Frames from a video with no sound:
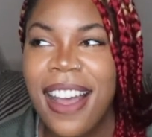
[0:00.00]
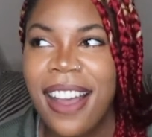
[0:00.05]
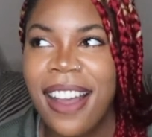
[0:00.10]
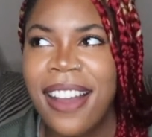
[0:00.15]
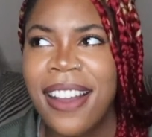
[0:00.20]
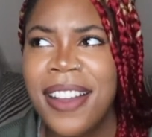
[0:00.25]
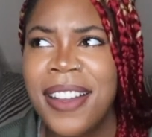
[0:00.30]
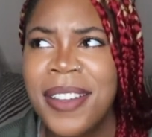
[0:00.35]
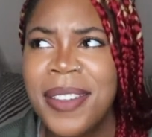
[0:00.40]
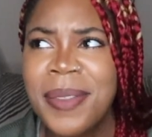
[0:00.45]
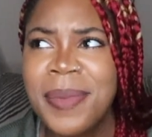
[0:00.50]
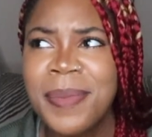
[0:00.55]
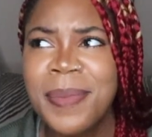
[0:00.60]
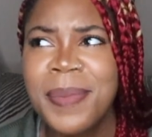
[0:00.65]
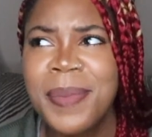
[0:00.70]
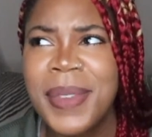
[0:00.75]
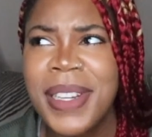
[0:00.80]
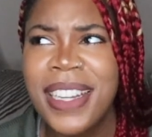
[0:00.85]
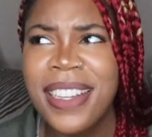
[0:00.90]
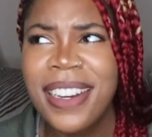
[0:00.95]

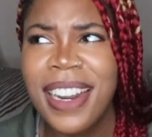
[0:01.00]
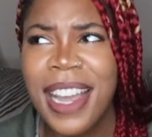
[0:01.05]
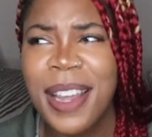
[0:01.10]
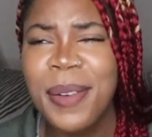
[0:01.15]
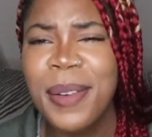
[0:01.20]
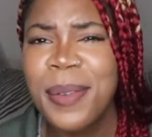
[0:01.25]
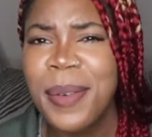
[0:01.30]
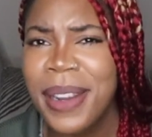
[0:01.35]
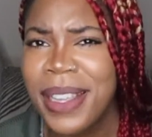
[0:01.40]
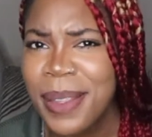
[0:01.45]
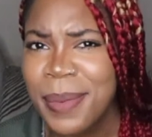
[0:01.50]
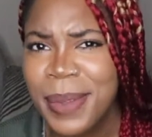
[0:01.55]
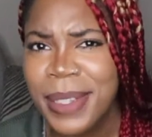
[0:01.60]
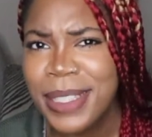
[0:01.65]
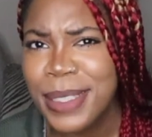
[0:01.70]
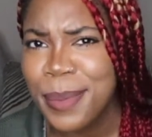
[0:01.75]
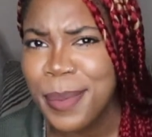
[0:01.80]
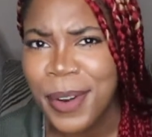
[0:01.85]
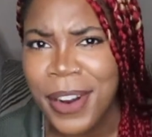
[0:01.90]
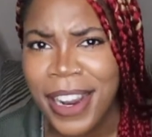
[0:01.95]
um, but I would rather be
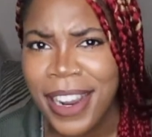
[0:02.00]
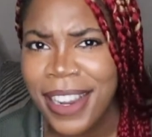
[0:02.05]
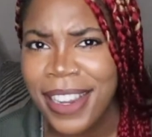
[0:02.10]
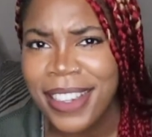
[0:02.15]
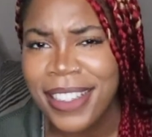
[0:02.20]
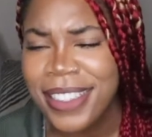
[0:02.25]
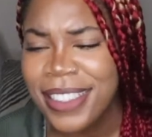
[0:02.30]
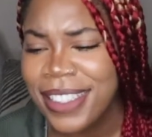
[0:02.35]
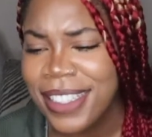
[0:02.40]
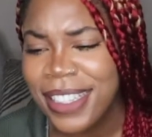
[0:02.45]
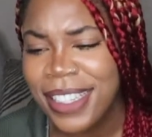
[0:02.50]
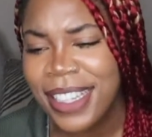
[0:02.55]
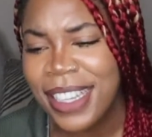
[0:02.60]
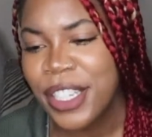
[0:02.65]
surprised.